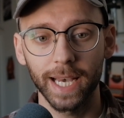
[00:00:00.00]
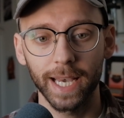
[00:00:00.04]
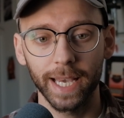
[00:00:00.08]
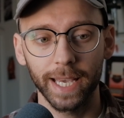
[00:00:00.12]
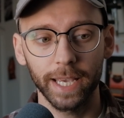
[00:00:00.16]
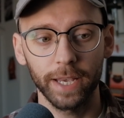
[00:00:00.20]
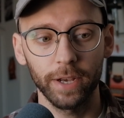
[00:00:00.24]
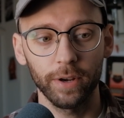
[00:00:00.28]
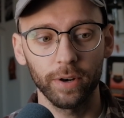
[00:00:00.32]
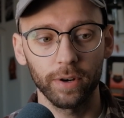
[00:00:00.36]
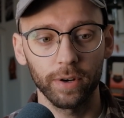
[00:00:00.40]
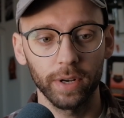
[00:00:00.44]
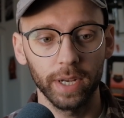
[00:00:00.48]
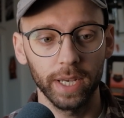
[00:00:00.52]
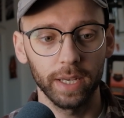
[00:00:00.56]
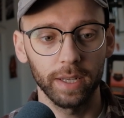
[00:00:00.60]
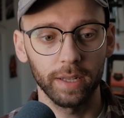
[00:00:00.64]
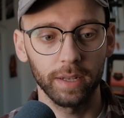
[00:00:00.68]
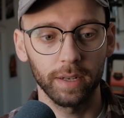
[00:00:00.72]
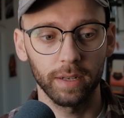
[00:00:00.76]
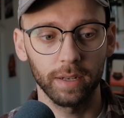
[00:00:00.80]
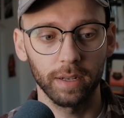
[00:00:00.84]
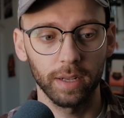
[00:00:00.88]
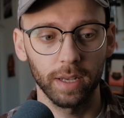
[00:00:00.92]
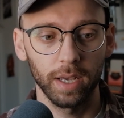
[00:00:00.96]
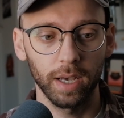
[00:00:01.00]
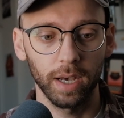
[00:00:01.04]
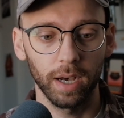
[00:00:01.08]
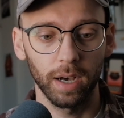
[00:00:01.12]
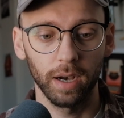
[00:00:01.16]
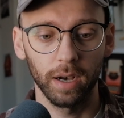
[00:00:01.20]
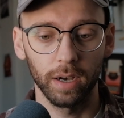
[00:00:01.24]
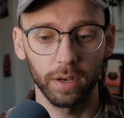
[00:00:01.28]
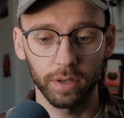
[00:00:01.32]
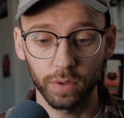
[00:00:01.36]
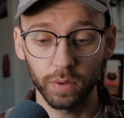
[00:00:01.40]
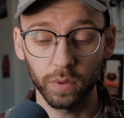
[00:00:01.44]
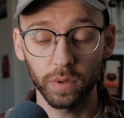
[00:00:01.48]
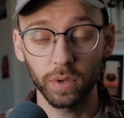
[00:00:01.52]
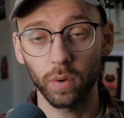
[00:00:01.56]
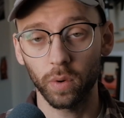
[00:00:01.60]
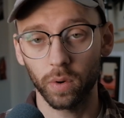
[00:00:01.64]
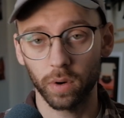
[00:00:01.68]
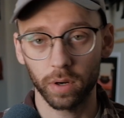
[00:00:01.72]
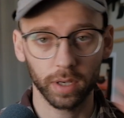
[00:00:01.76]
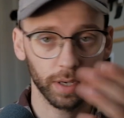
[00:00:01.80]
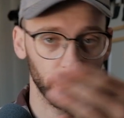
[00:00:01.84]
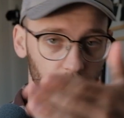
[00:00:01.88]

here in New York.